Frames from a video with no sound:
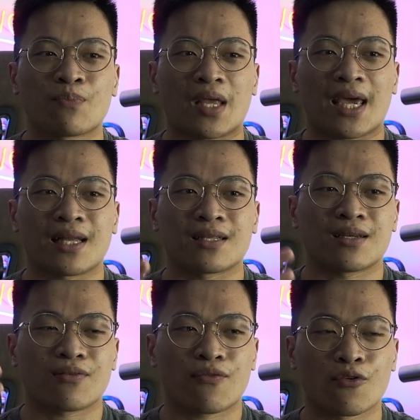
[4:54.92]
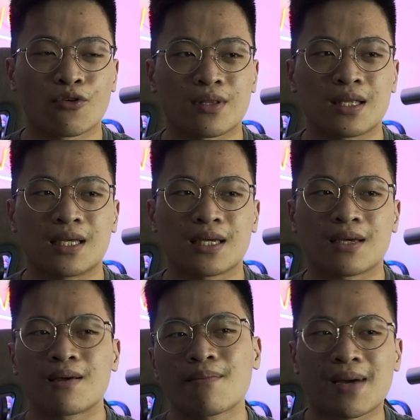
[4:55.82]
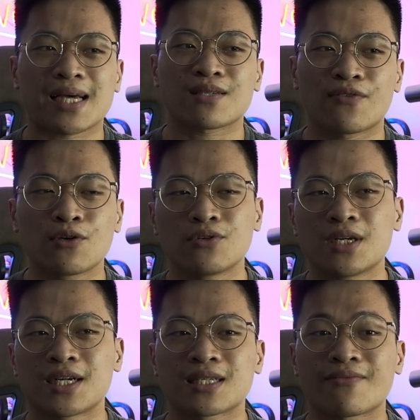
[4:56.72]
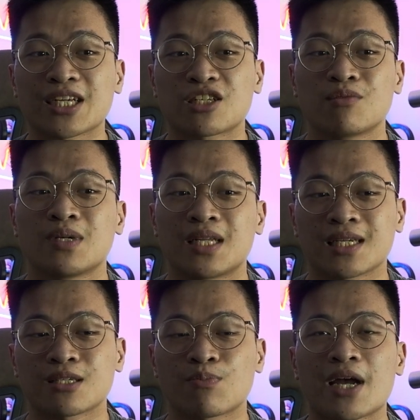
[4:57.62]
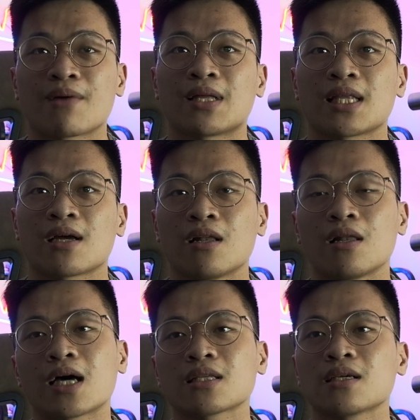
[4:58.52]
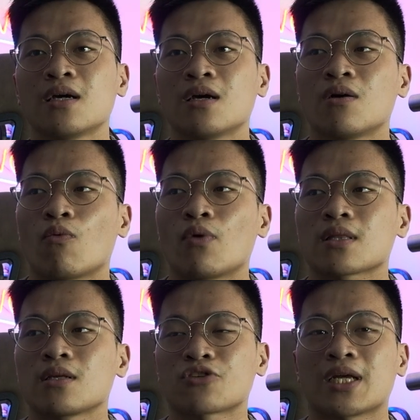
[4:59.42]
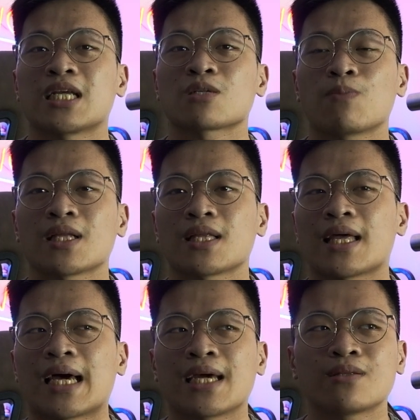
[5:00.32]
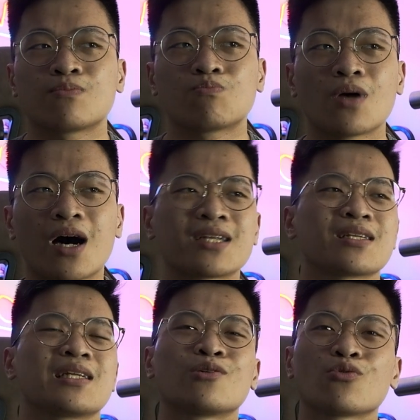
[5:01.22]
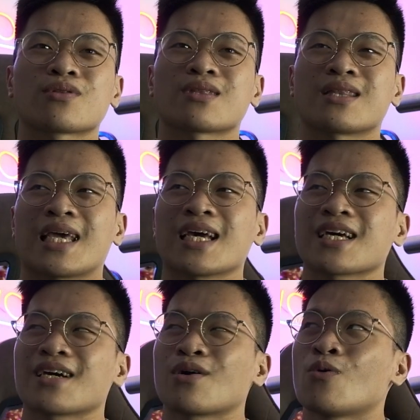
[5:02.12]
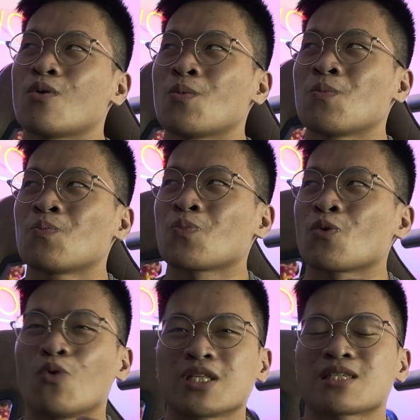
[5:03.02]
And for the past few years, I've actually been experimenting a lot with the trading split. And I honestly don't think one